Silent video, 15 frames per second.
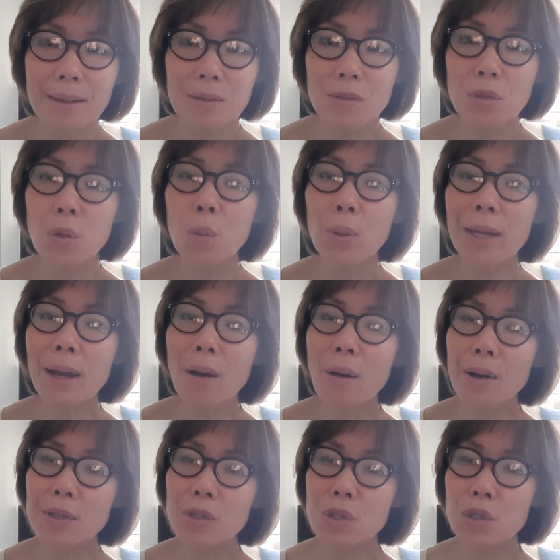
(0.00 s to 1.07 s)
So we
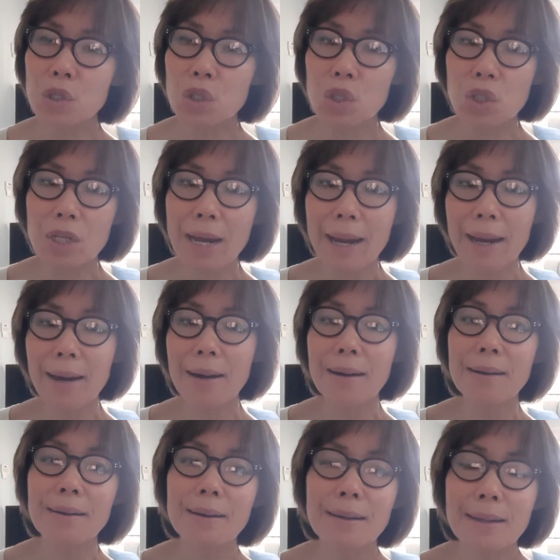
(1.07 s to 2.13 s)
are to
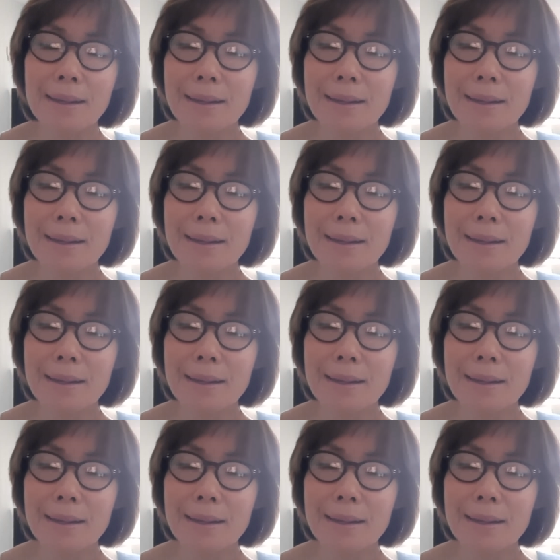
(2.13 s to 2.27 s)
share